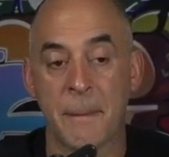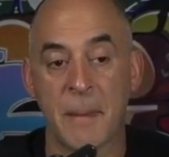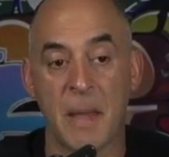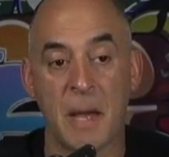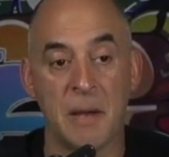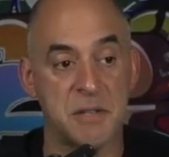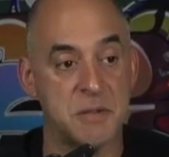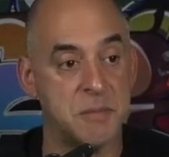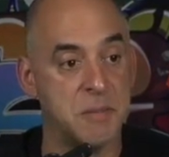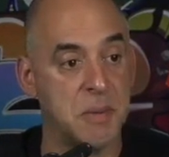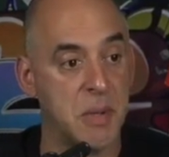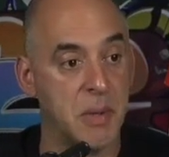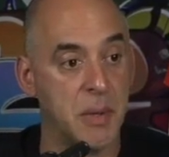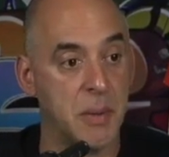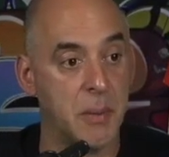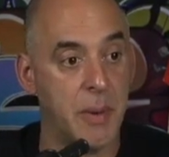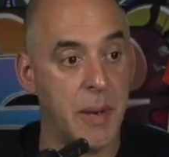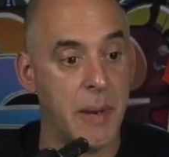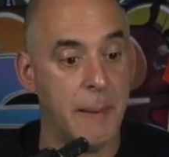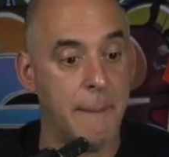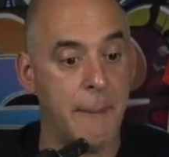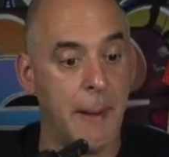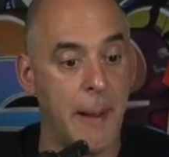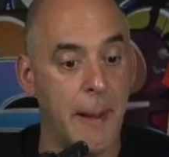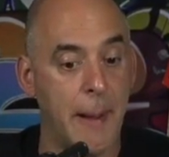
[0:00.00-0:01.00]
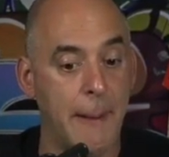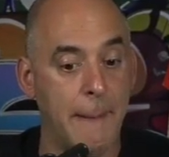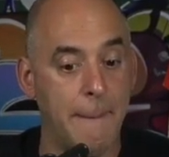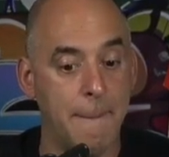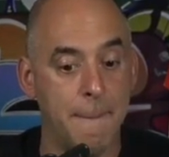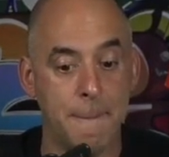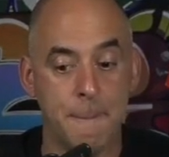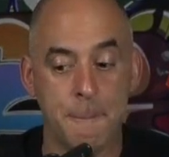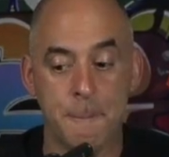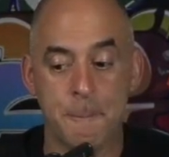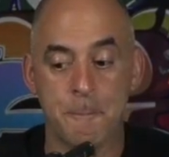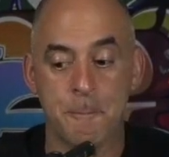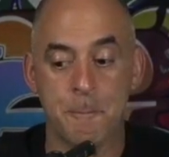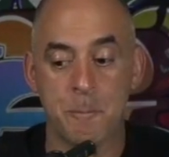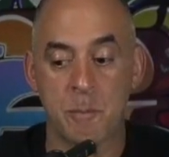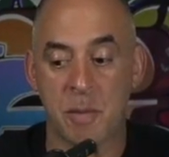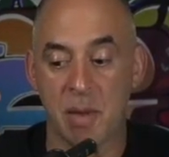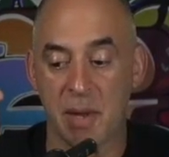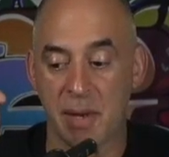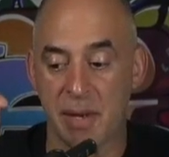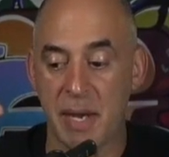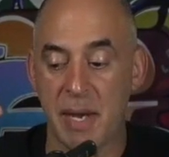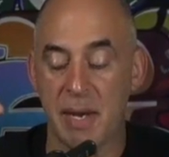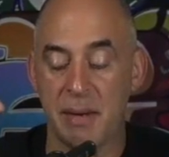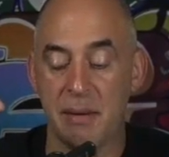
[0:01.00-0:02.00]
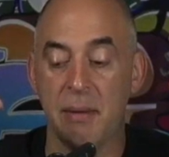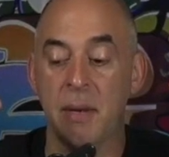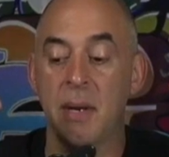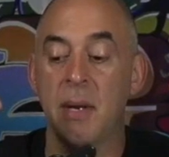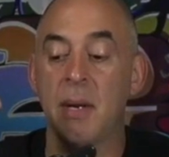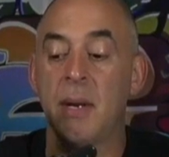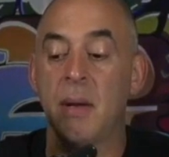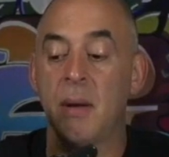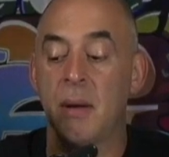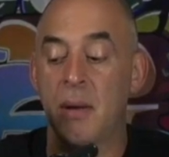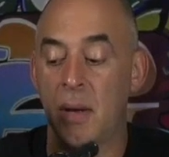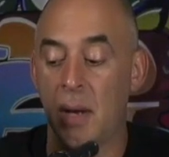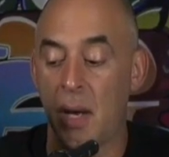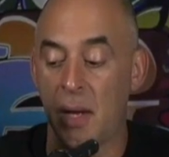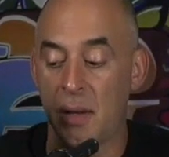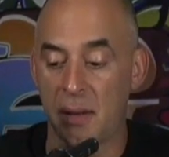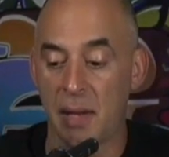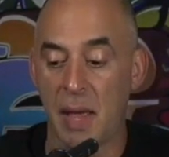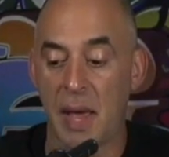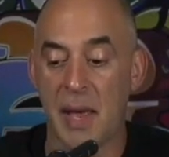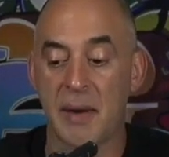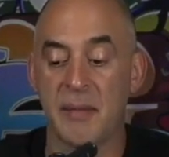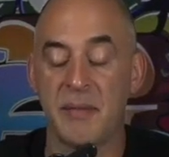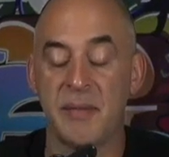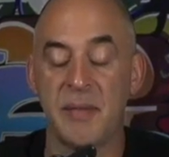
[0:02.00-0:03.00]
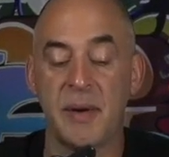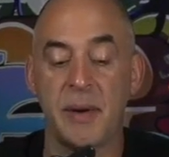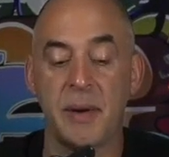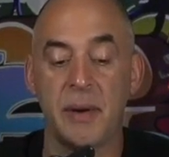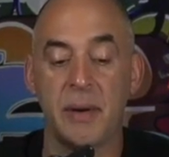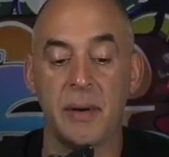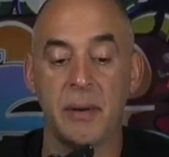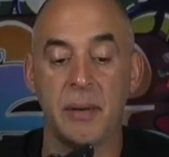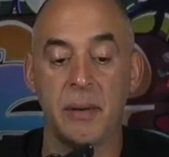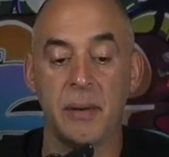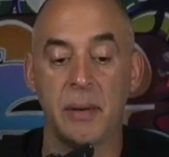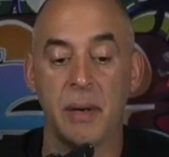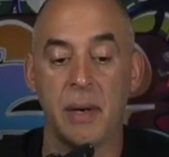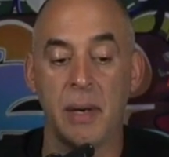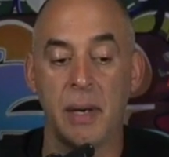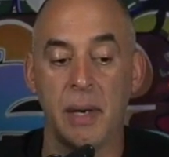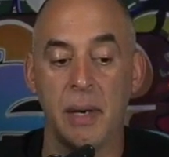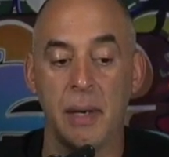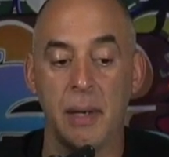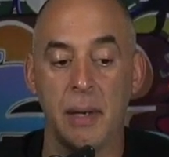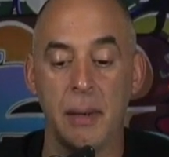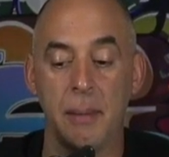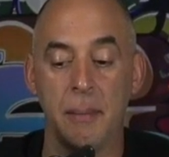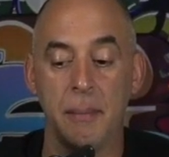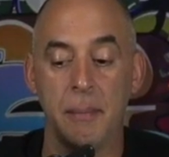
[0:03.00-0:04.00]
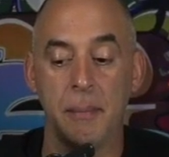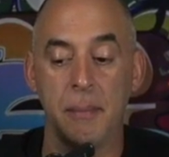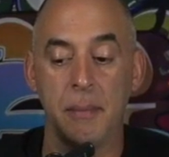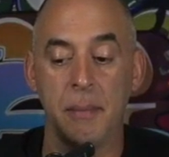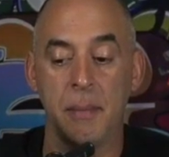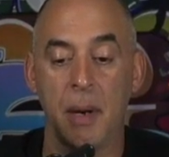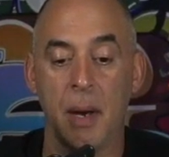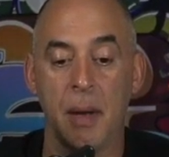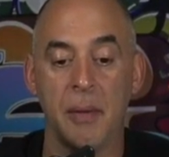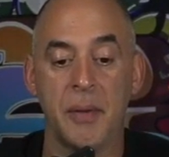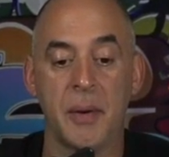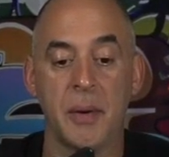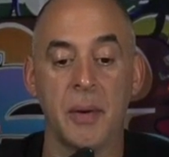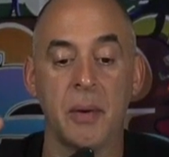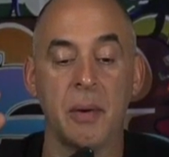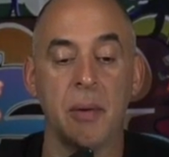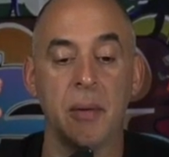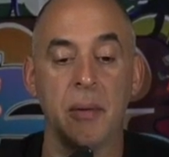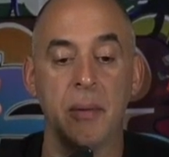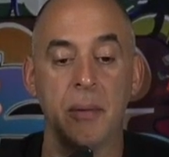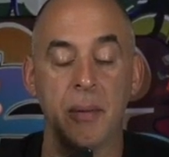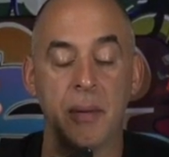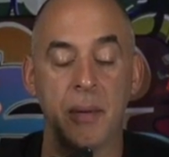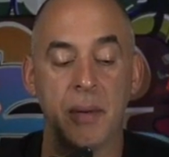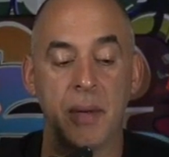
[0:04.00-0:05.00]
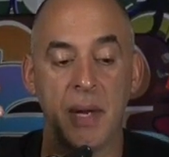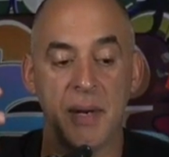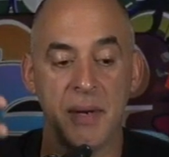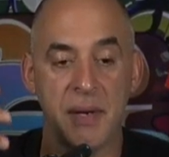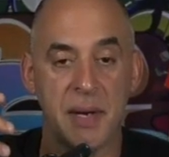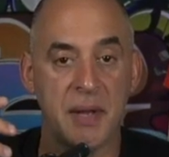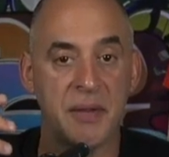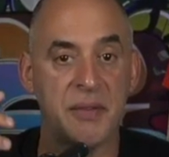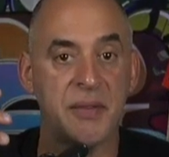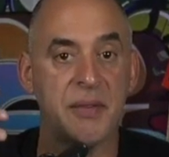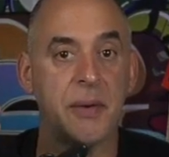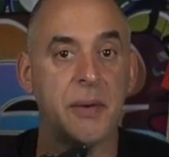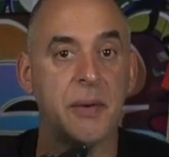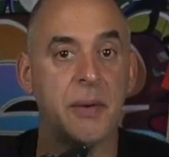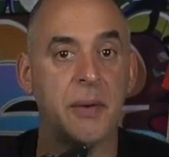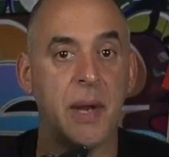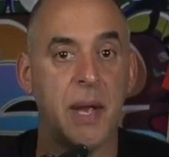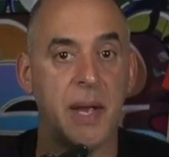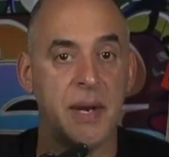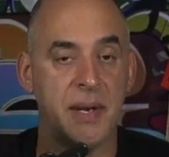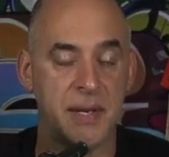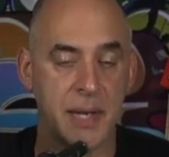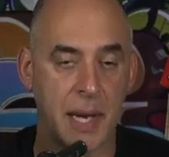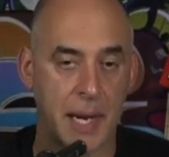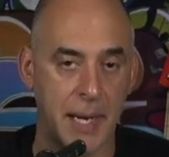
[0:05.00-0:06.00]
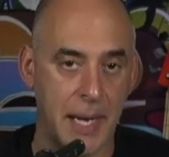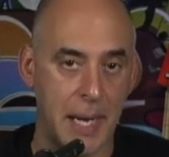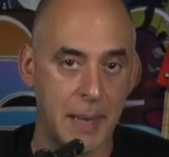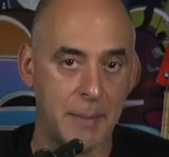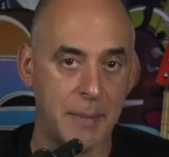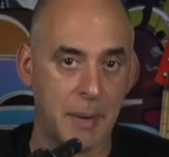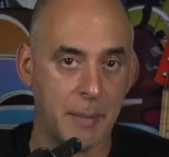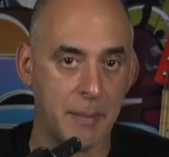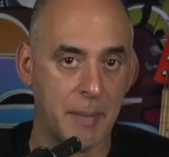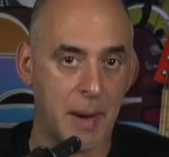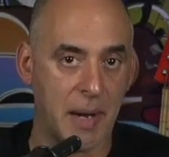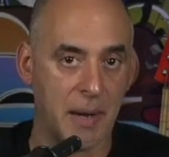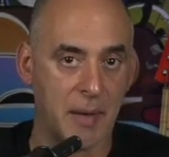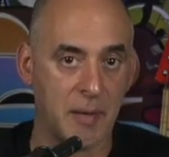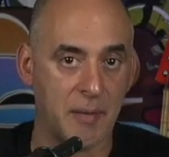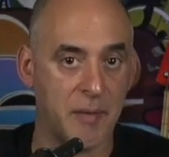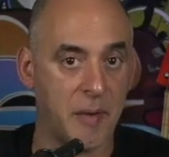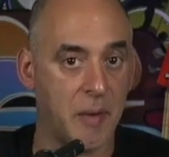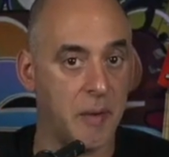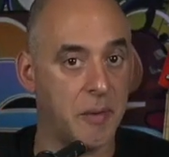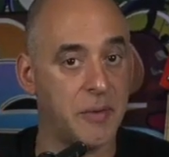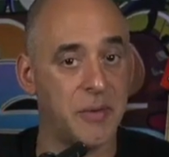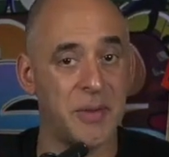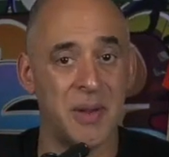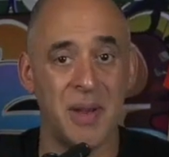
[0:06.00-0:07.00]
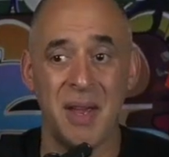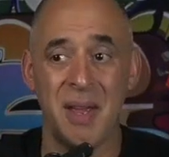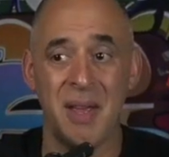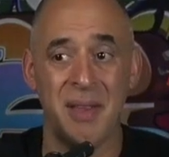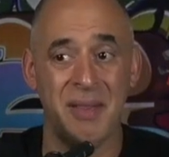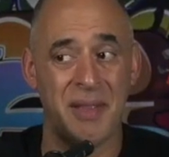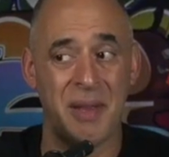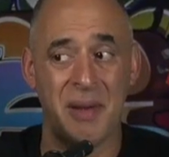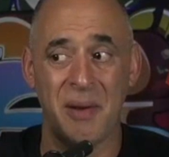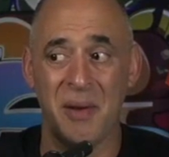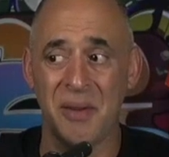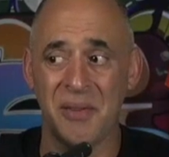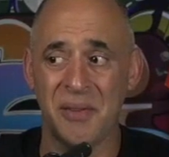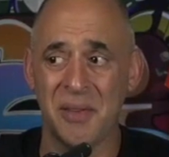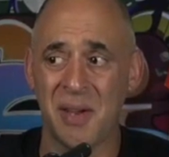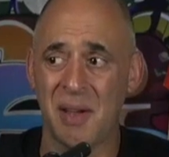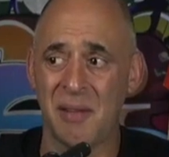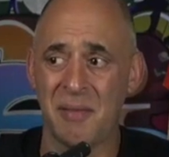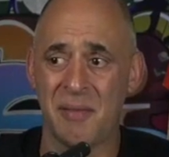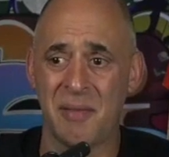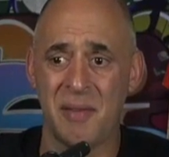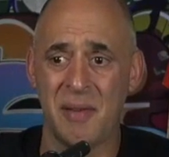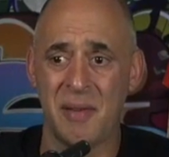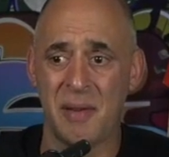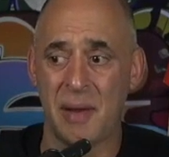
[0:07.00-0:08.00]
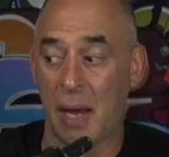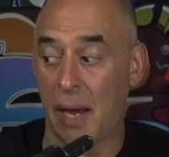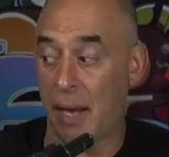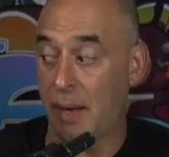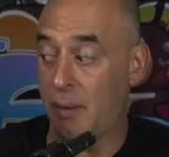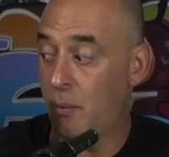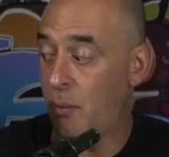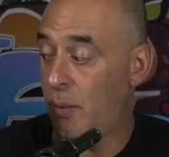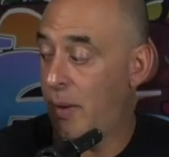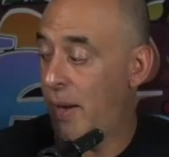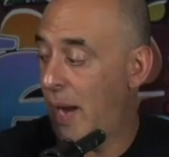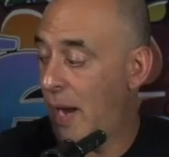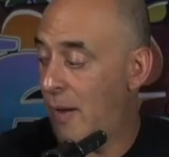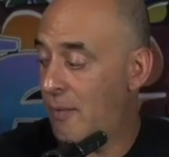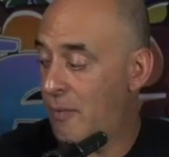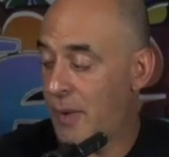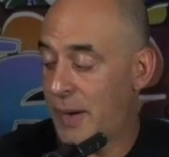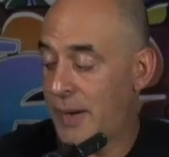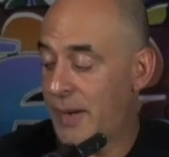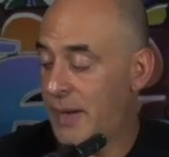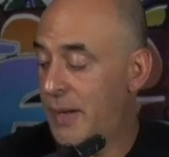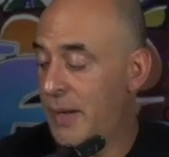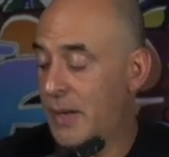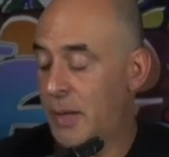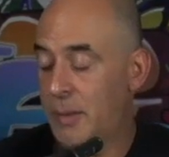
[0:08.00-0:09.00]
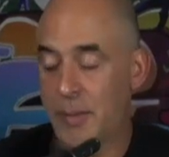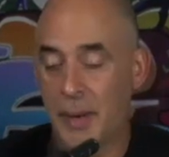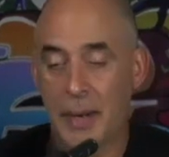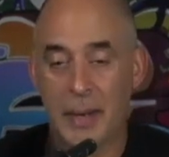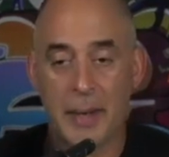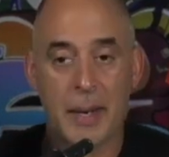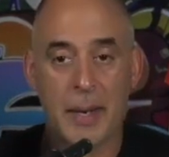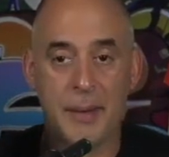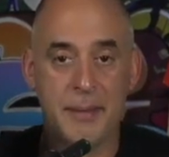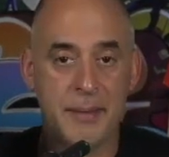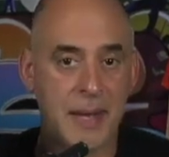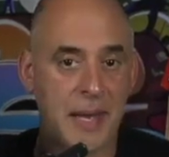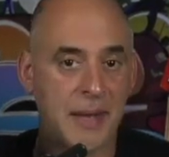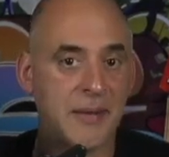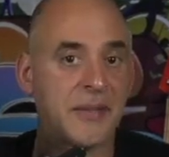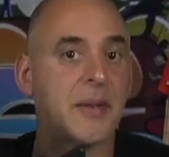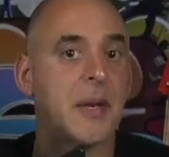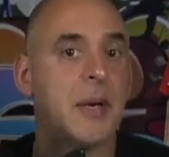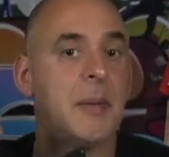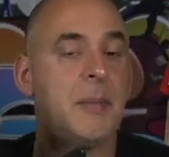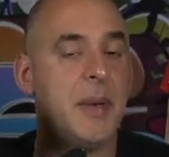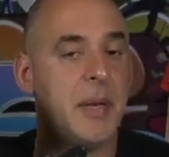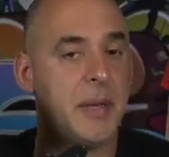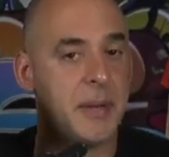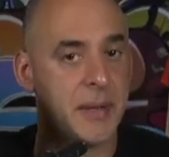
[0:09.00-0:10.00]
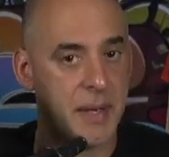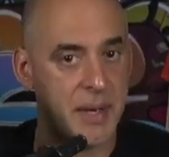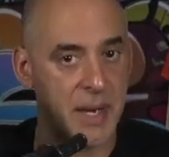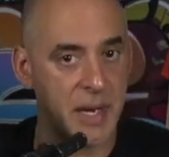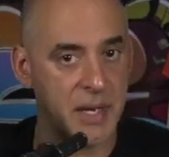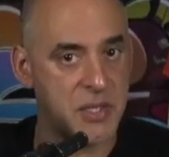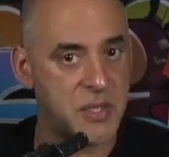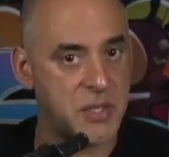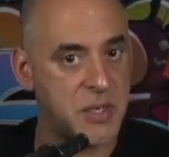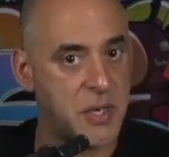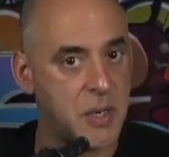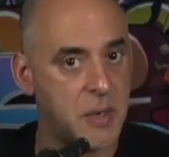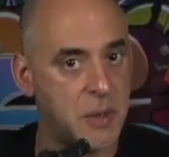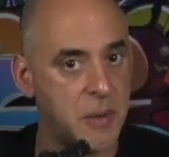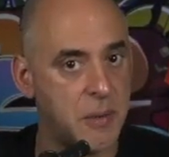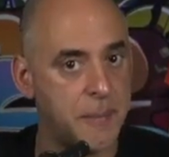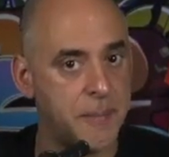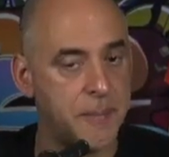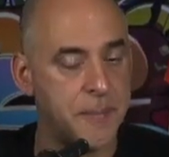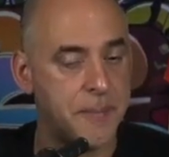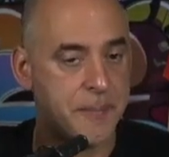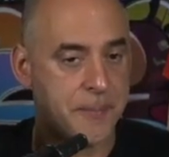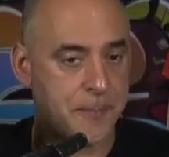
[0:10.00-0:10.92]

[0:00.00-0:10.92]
I was blown away by, again, a lot of their other condenser and dynamic microphones. They also have, we have right here, but that's going to be at the next show,